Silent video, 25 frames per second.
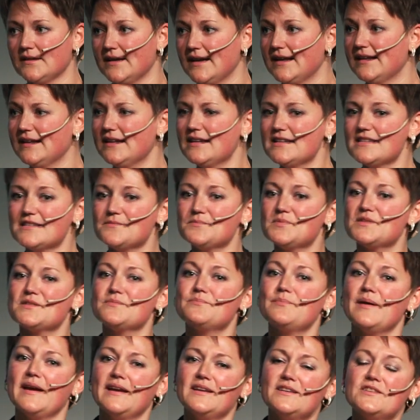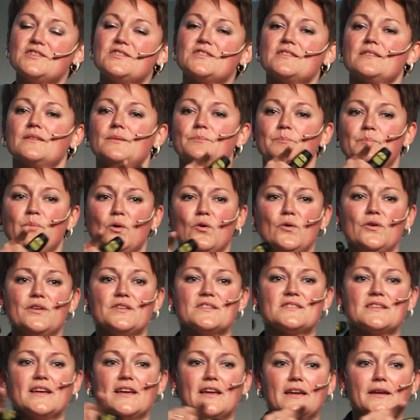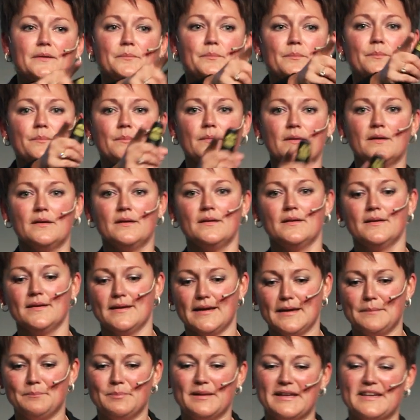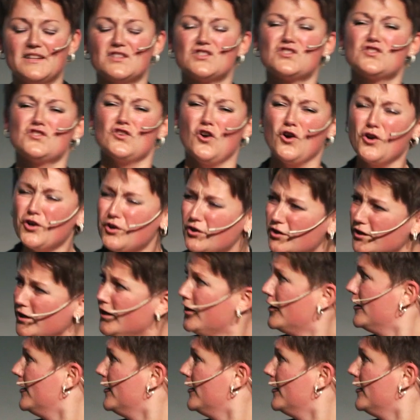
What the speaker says: And then some Spanish boys came and played soccer